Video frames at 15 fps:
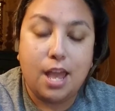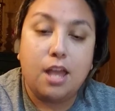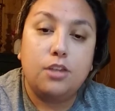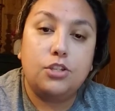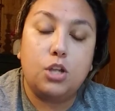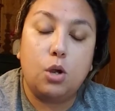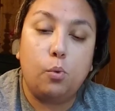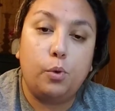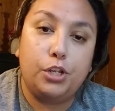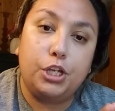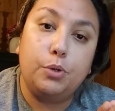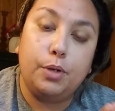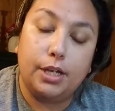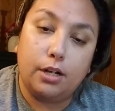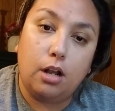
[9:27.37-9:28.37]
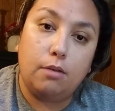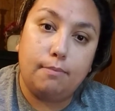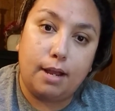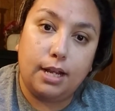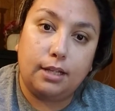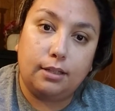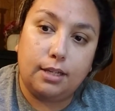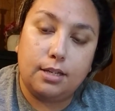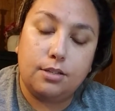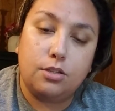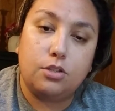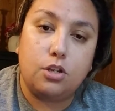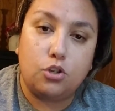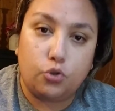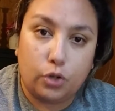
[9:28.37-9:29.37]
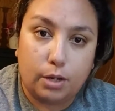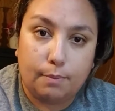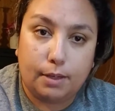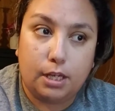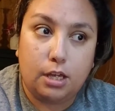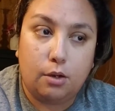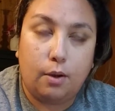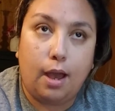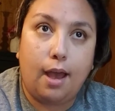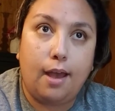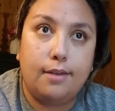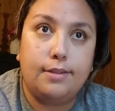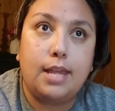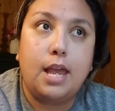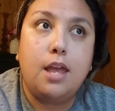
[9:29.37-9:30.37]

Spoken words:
So when you get on medically assisted treatment, you guys,